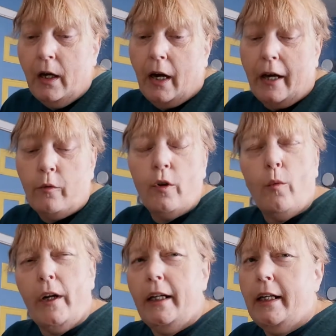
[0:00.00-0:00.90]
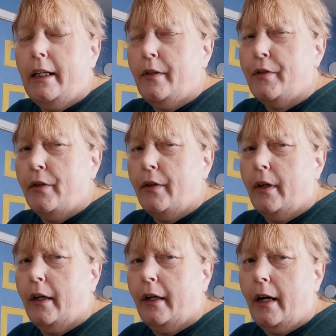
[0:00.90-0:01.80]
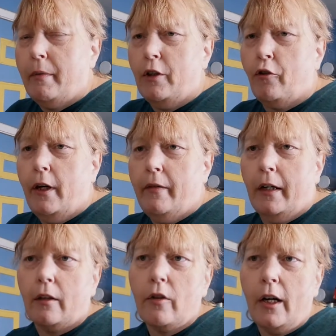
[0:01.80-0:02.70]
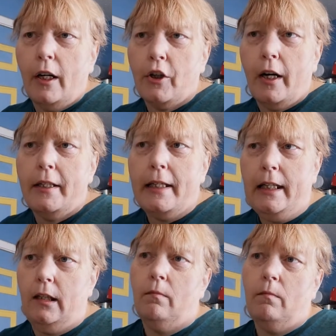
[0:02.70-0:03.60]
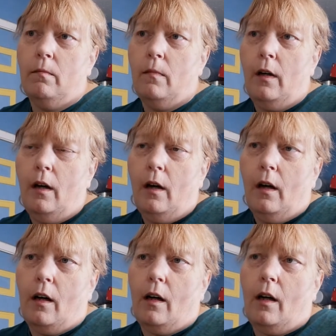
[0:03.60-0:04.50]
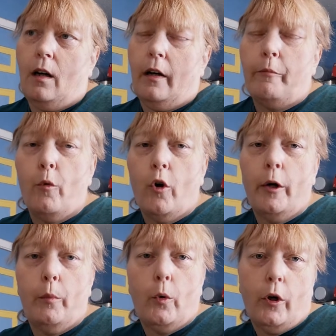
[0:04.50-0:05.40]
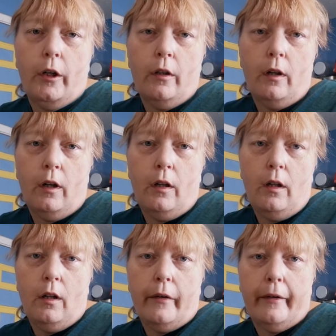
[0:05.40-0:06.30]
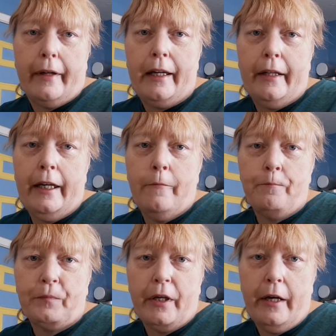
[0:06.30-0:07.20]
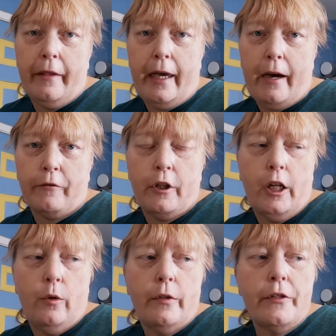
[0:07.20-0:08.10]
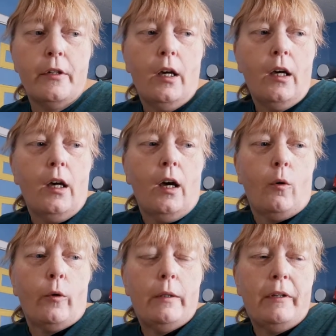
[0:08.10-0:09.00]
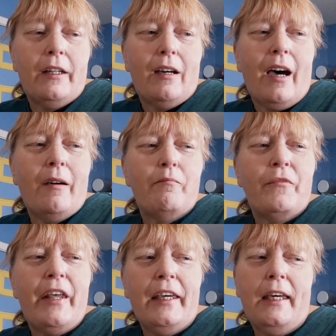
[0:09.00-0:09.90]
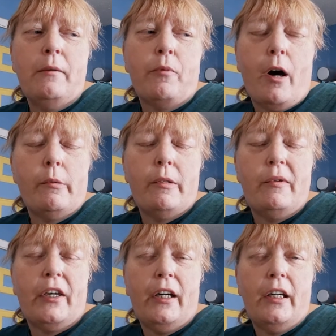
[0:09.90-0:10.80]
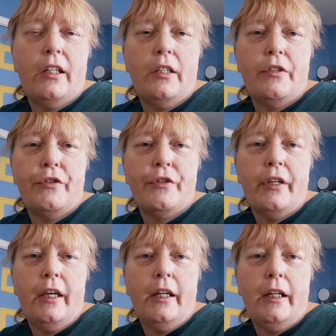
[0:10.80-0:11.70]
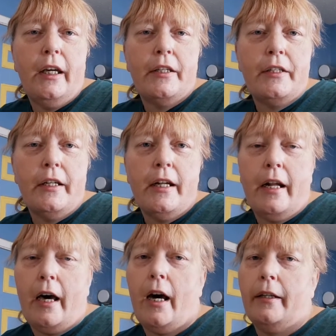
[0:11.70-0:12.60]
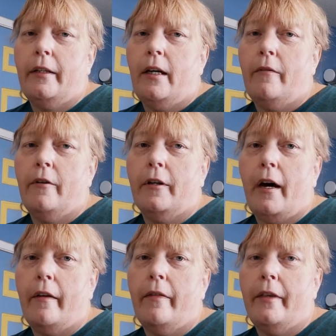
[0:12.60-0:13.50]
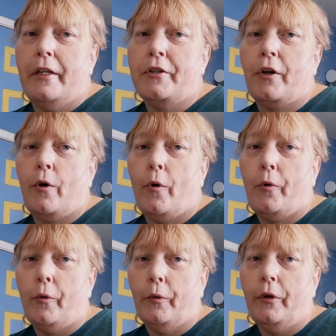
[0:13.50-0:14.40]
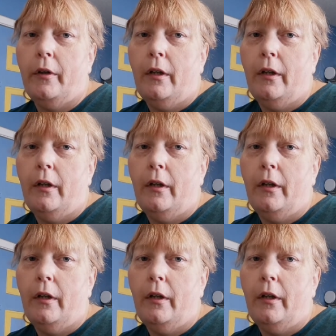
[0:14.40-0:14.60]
I don't know what it is. I've been craving chai tea more and more lately in the afternoons. Only because I'm thinking probably because it has not ever gotten this cold